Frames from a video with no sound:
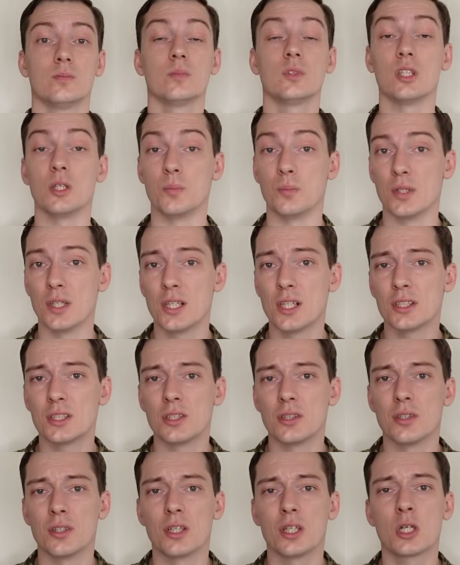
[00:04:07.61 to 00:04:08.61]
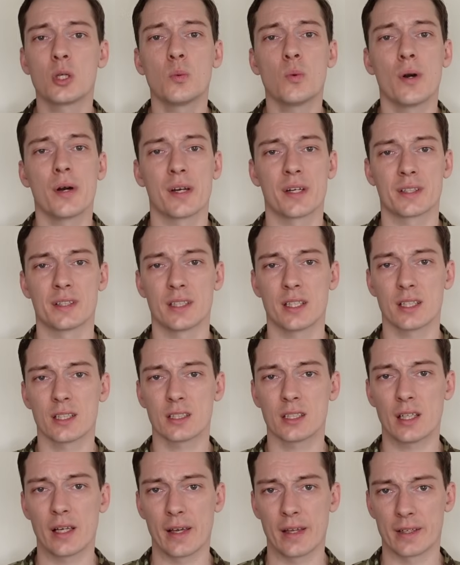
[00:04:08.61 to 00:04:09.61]
The military required the
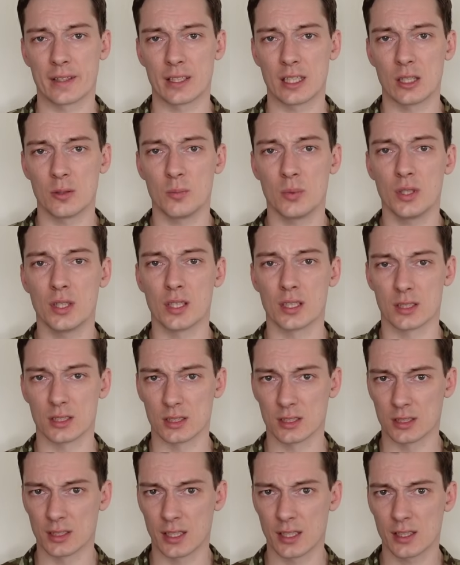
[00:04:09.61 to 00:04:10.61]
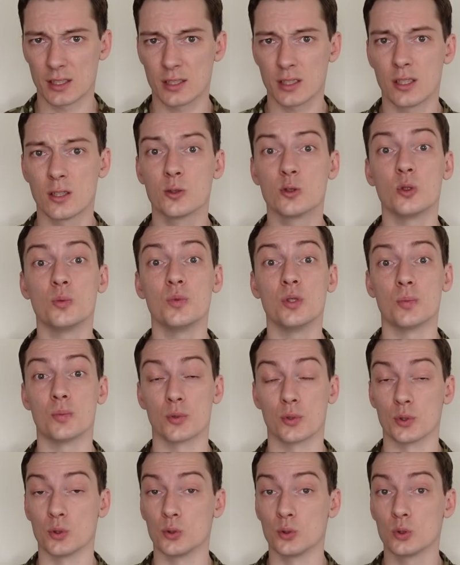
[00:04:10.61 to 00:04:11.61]
entire KBS set to be
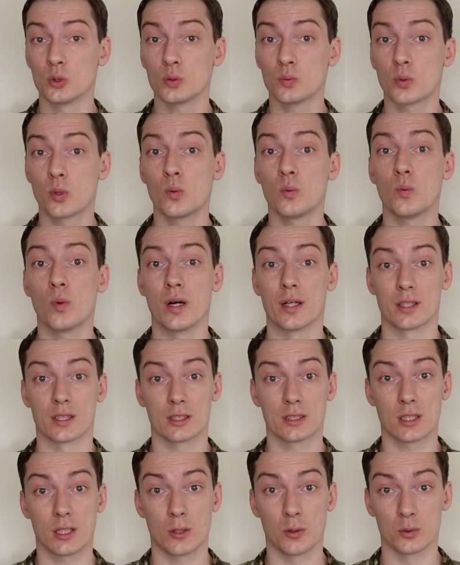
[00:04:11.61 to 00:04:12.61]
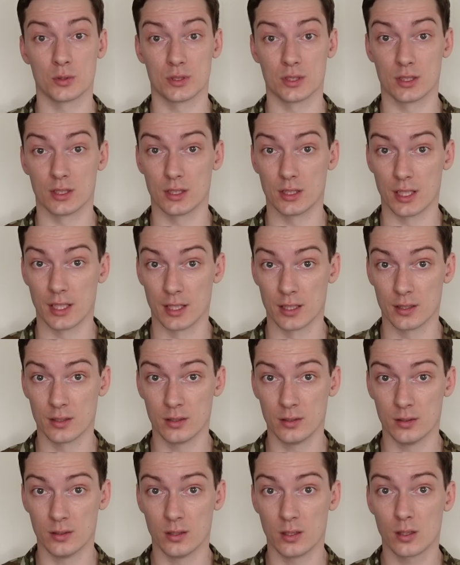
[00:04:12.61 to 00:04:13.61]
produced from 1000 Den
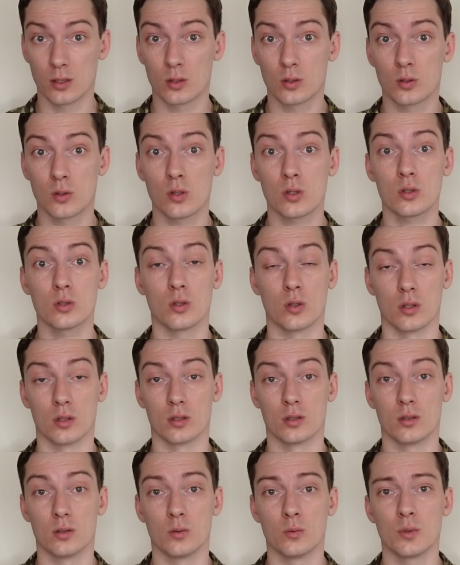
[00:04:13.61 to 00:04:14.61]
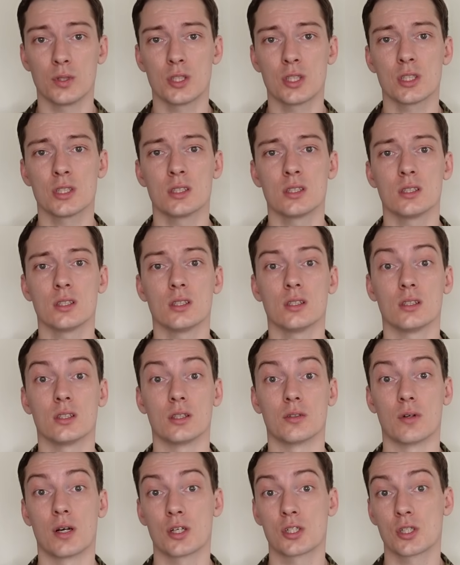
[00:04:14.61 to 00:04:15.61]
cordon, which is the
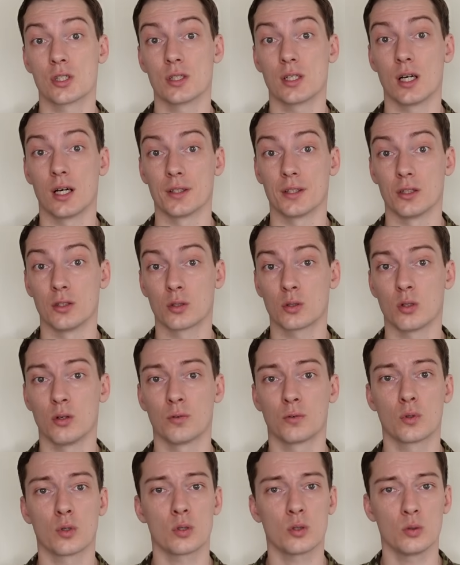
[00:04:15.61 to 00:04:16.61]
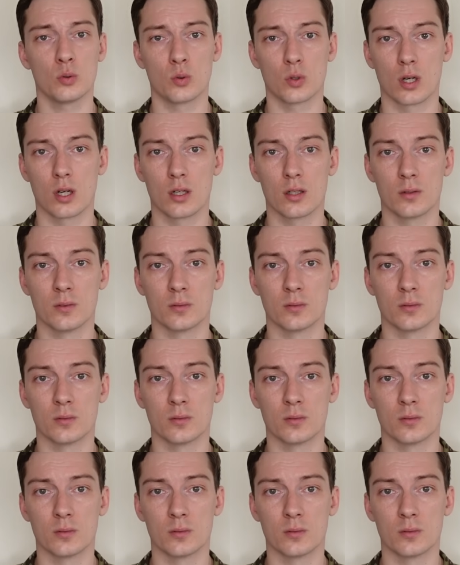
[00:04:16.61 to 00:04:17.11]
Russian analog of cordura.